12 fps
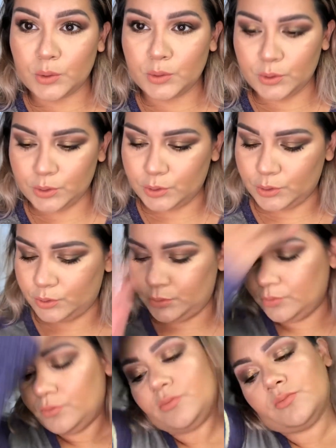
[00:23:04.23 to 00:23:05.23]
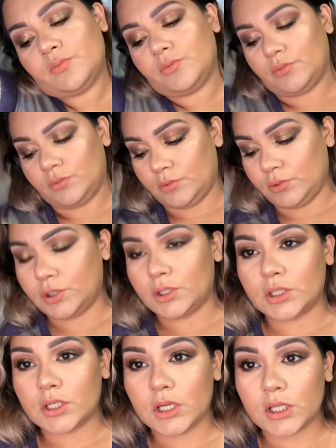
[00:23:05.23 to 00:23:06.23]
Ooh.
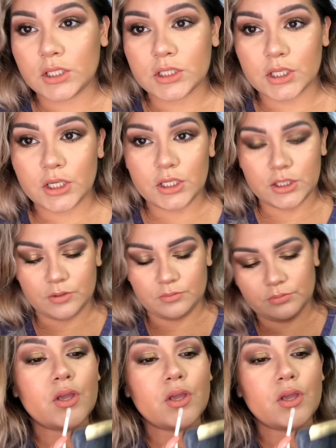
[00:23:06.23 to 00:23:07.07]
It looks good.